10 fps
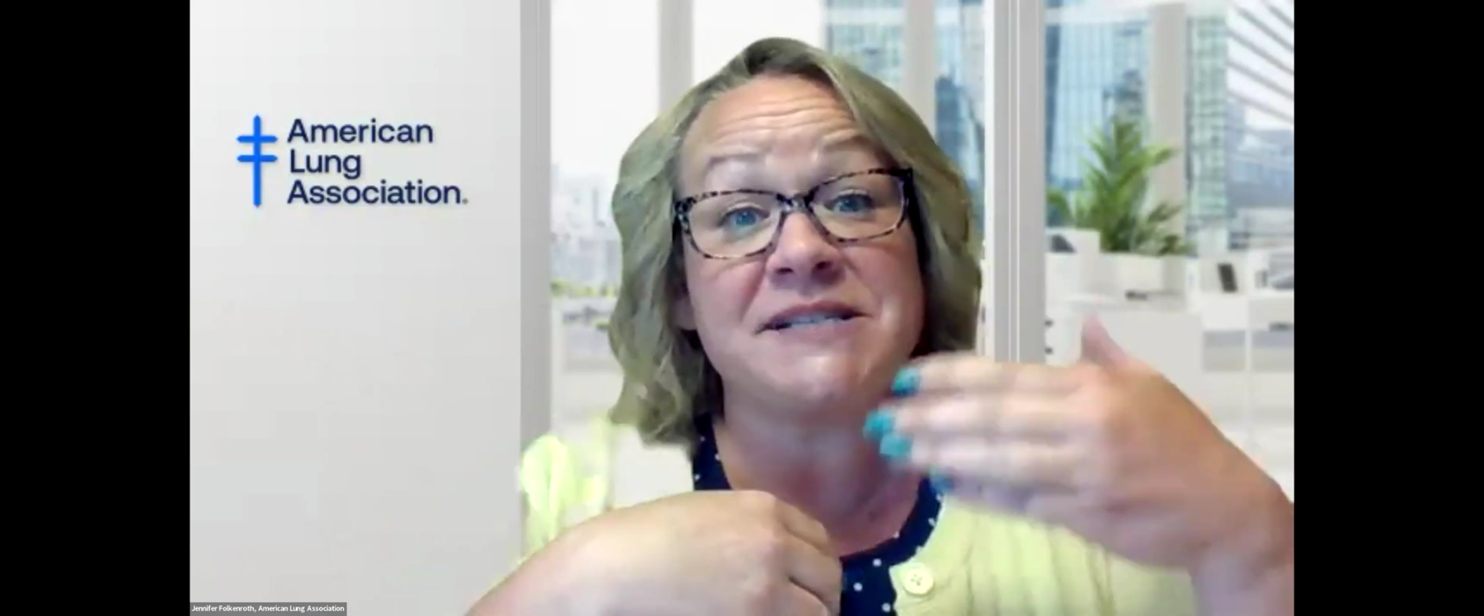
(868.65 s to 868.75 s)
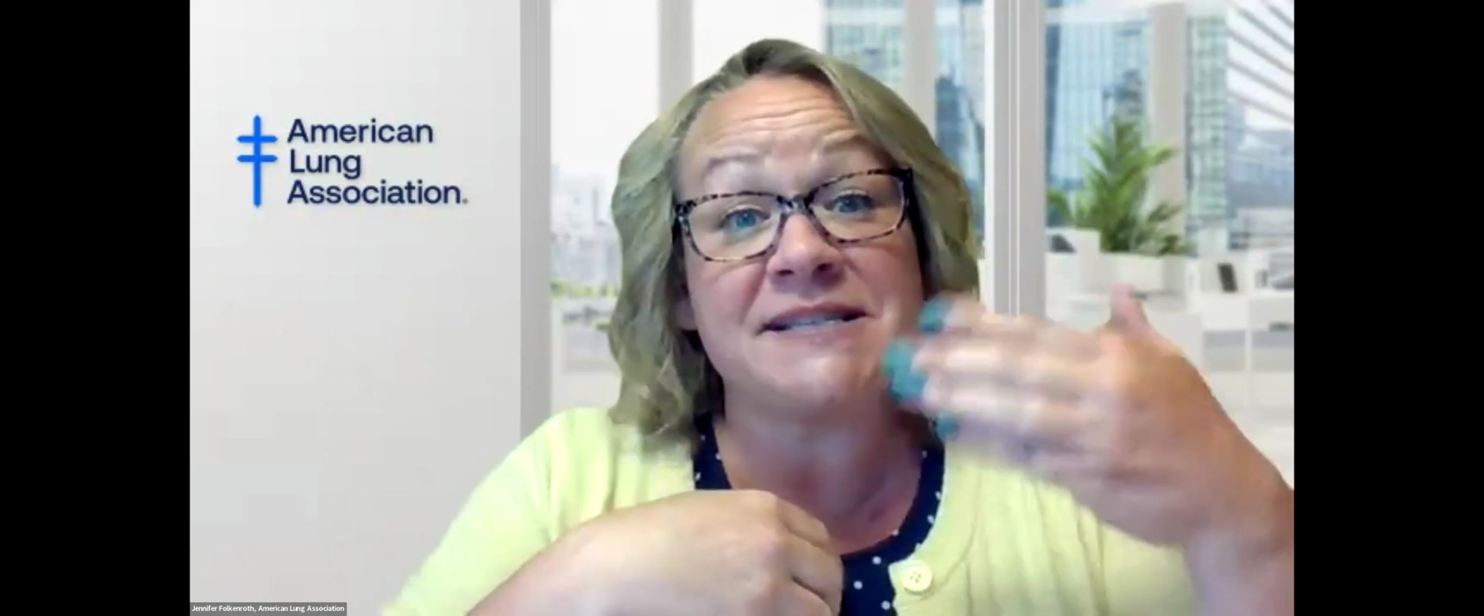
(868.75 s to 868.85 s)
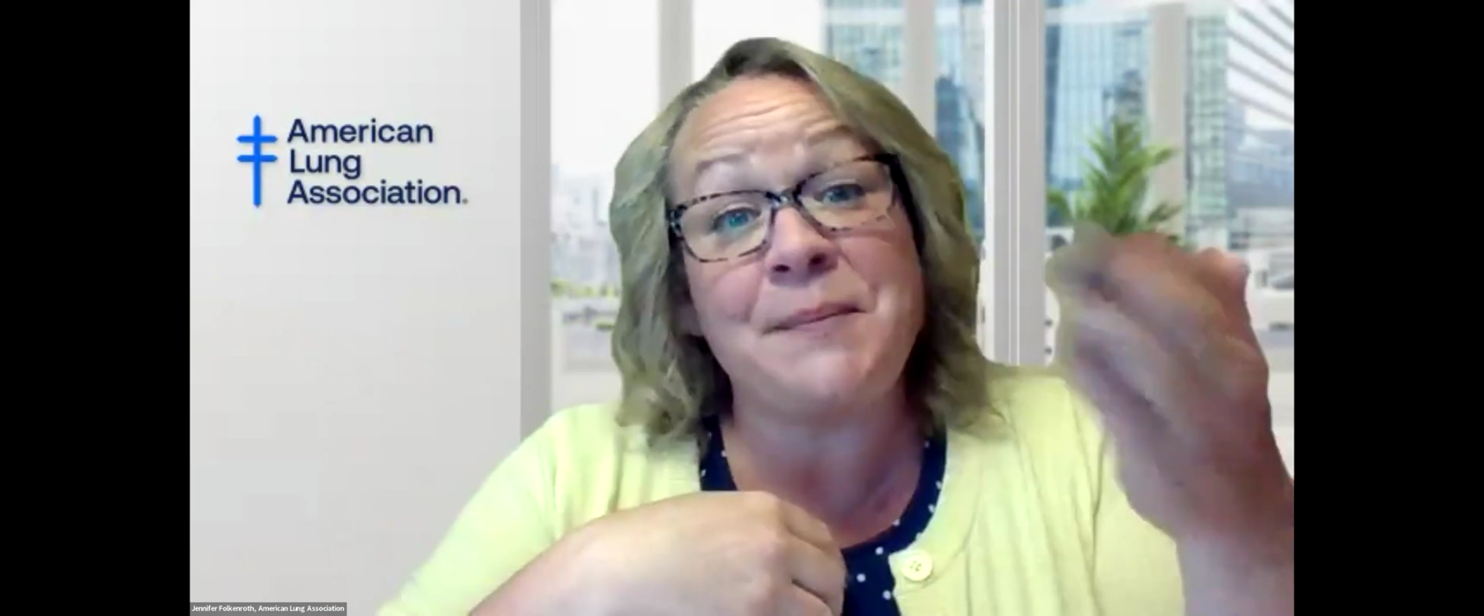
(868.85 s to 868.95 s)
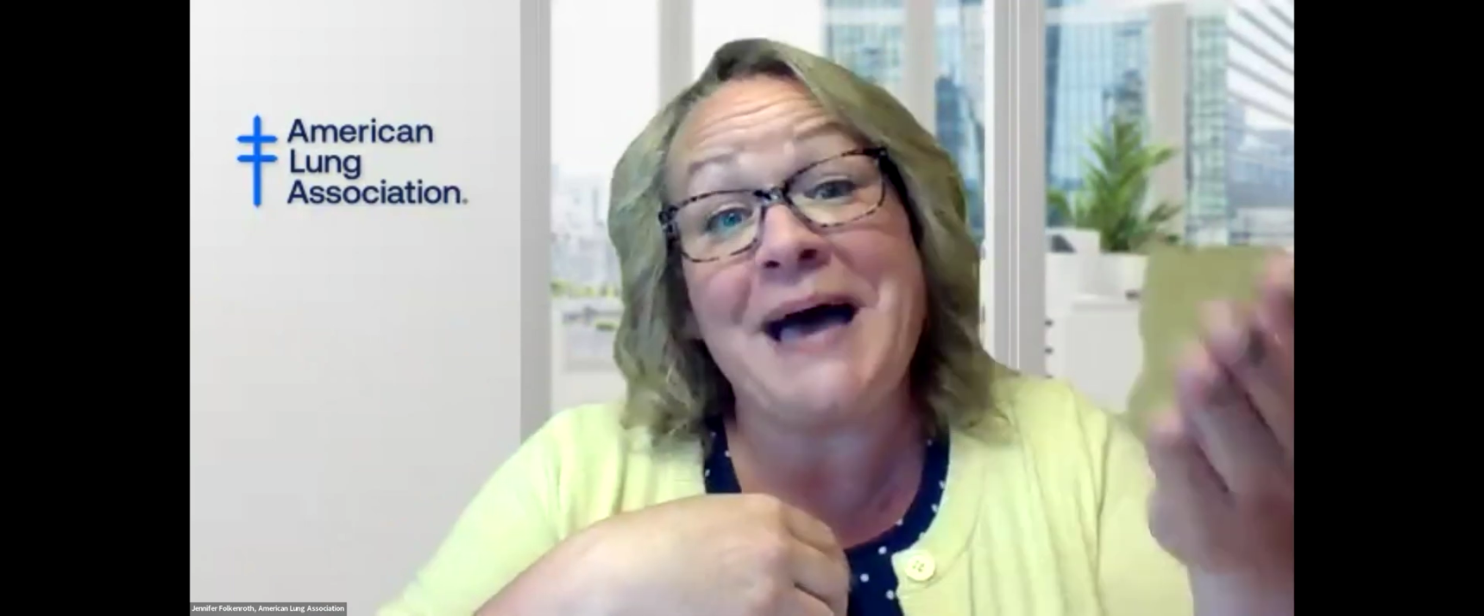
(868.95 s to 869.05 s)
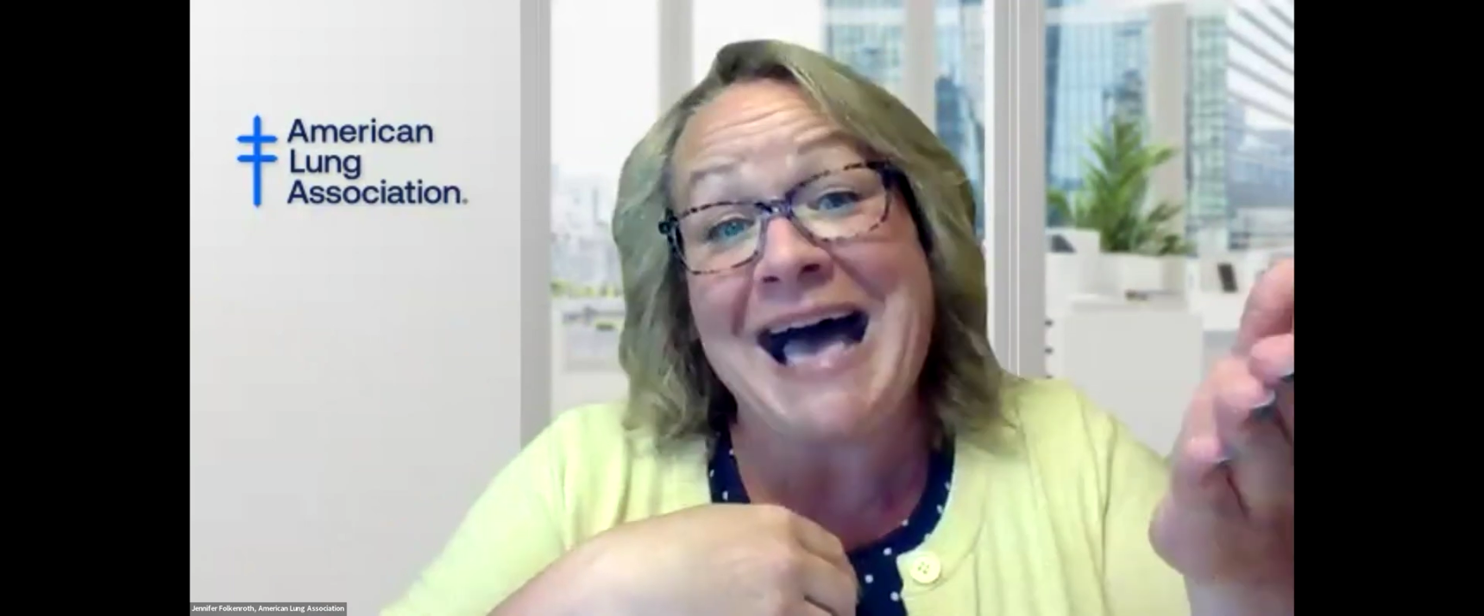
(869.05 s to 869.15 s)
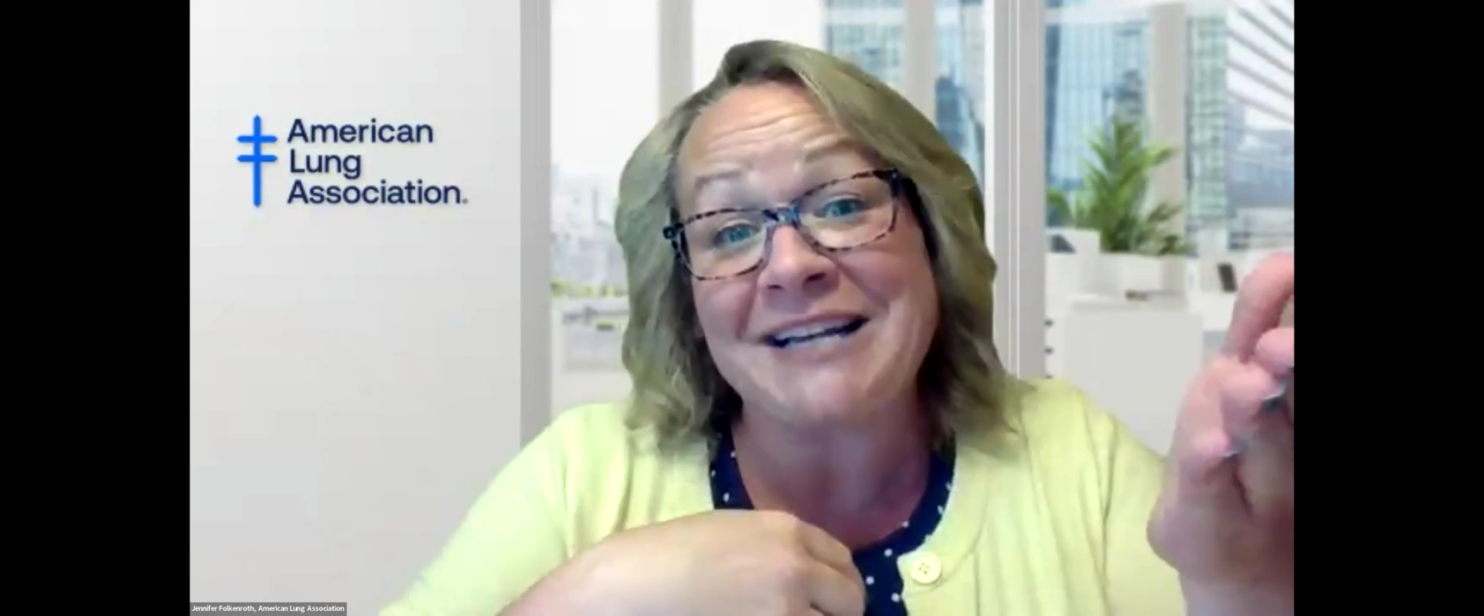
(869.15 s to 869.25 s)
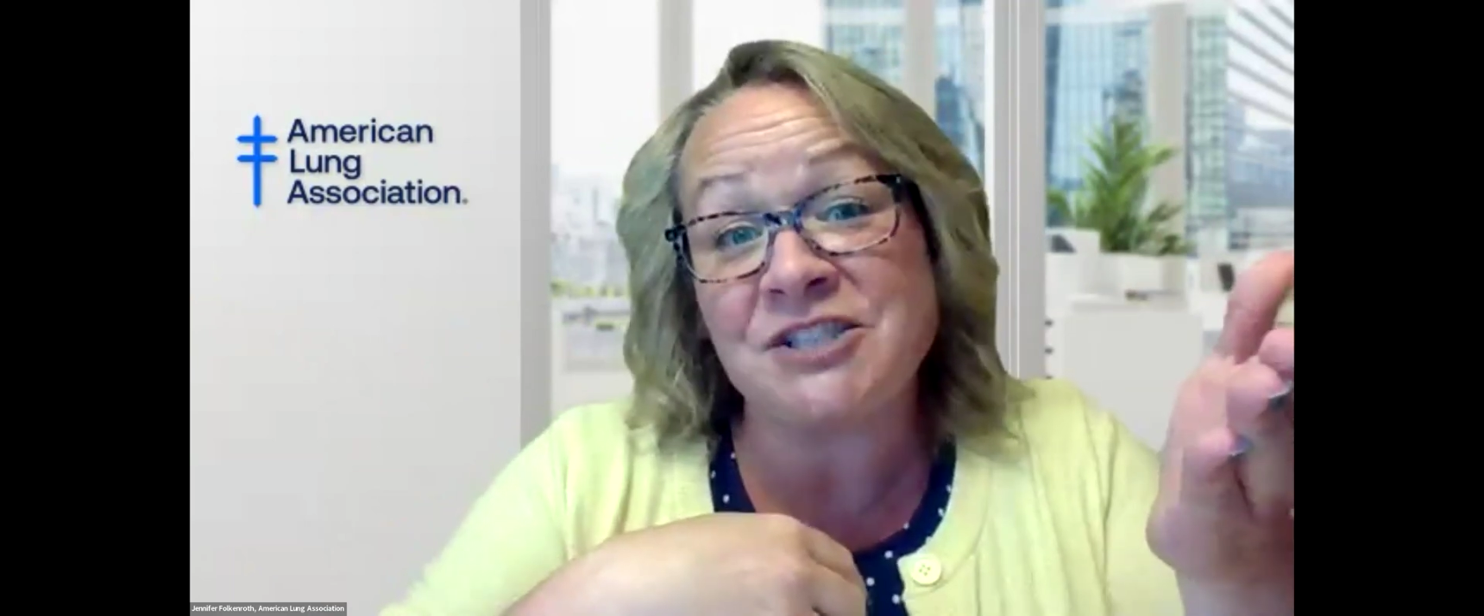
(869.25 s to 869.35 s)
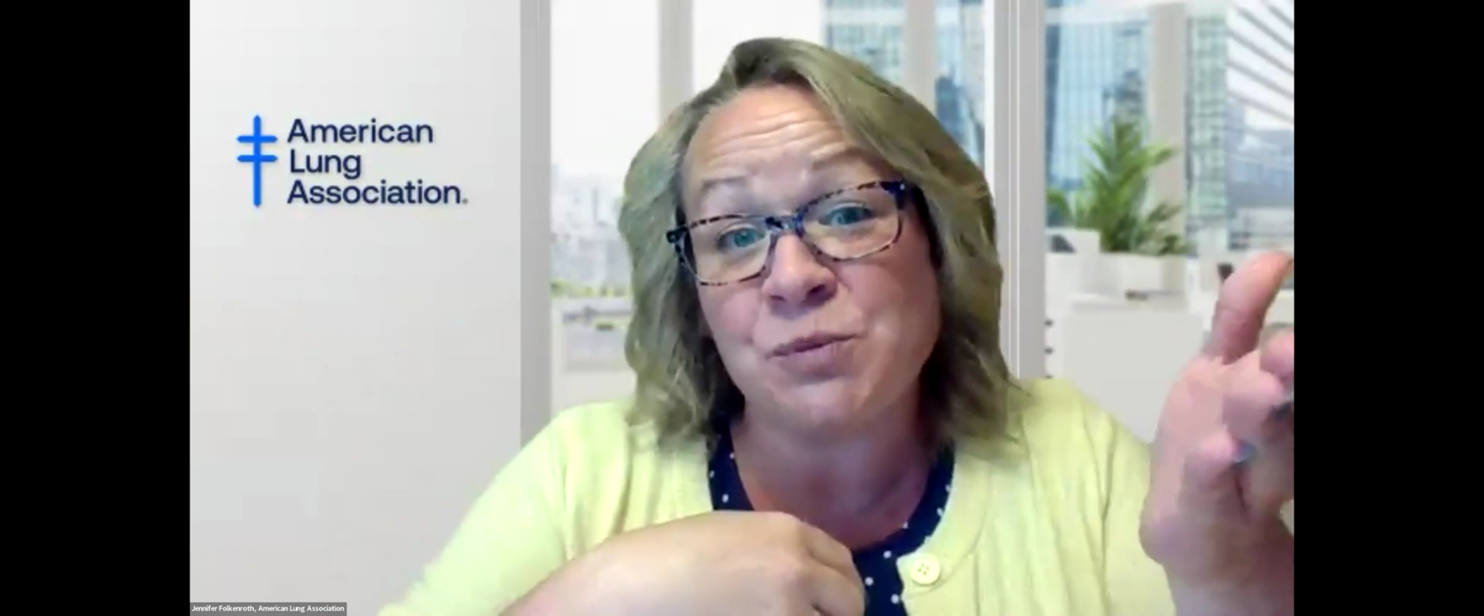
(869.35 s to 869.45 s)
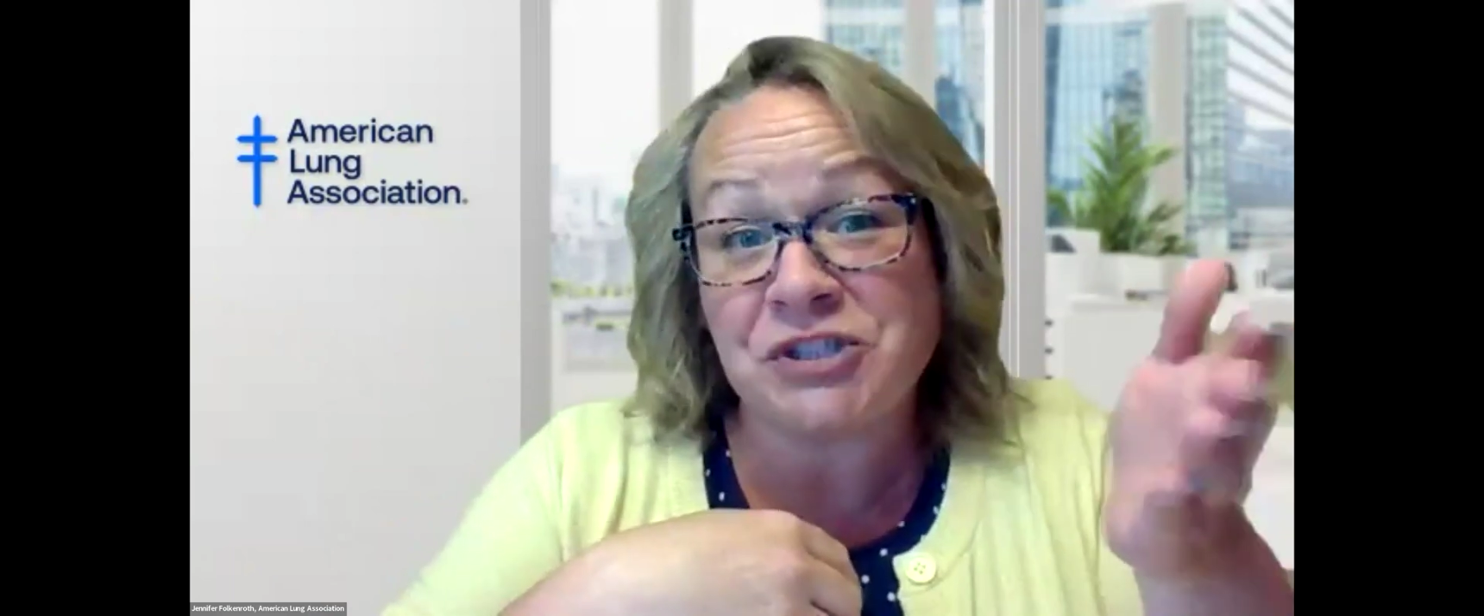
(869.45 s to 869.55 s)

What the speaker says: as the patch,